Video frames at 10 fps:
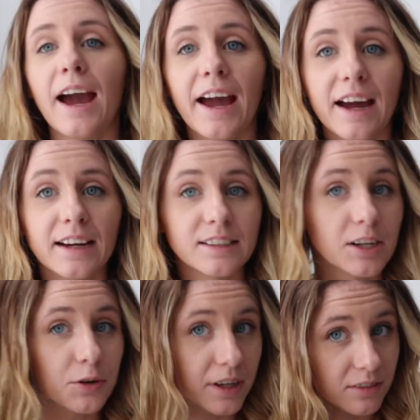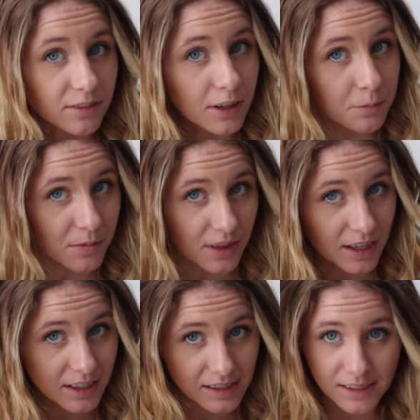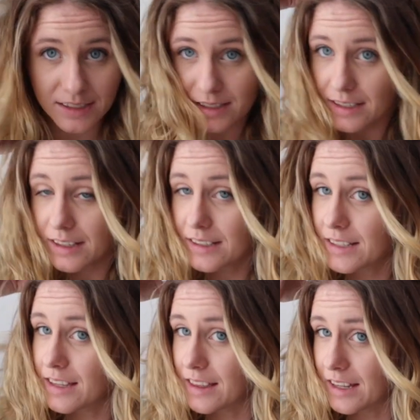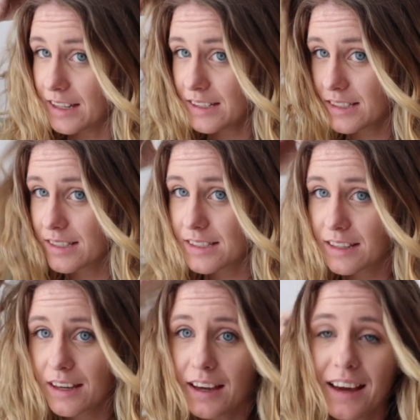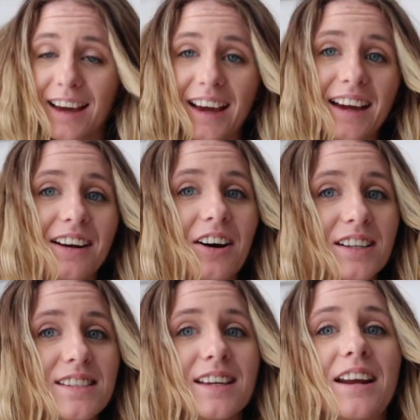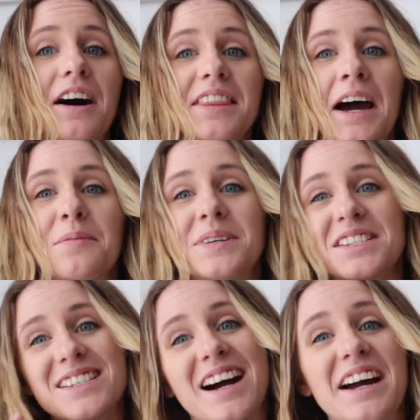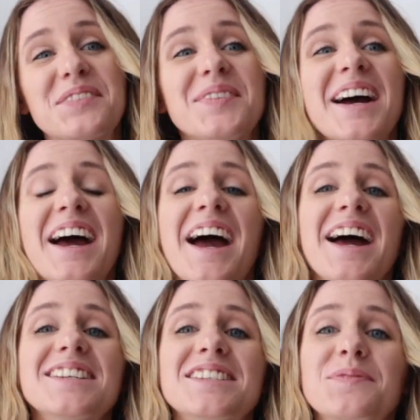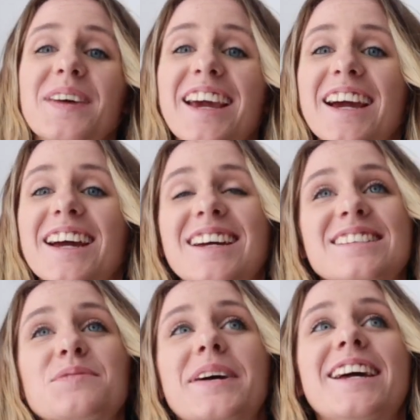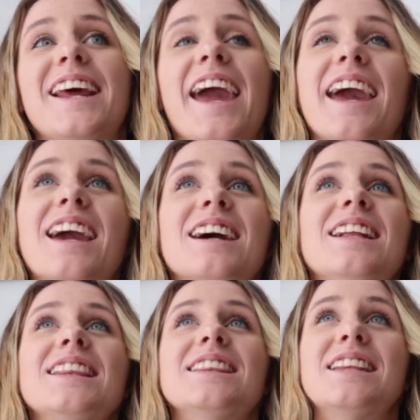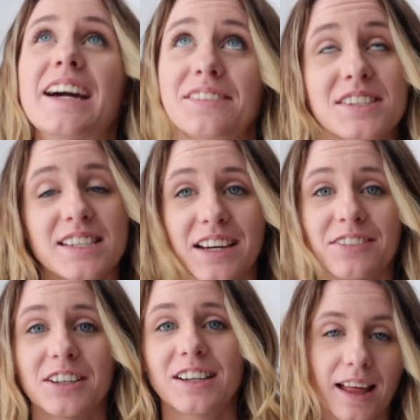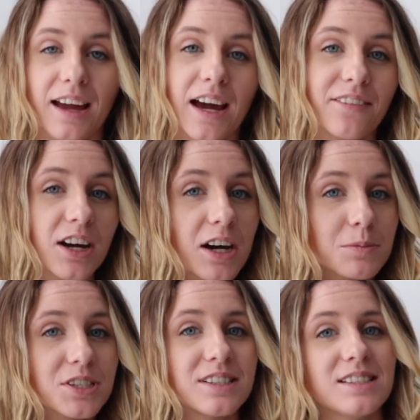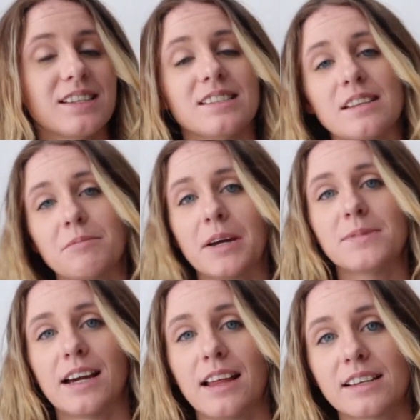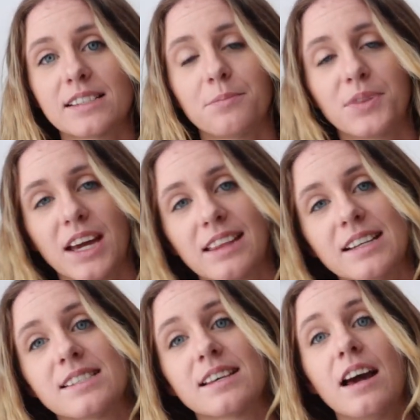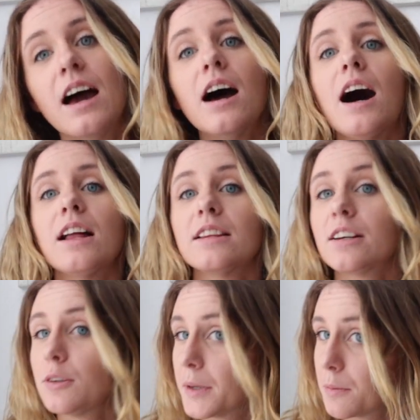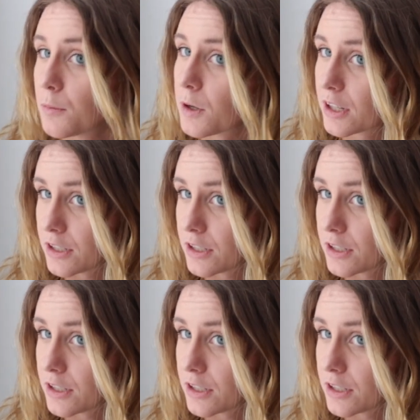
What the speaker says: And going from this to this in honestly not that much time, to me has been a lifesaver. I like having options, and sometimes I like something that's a little bit more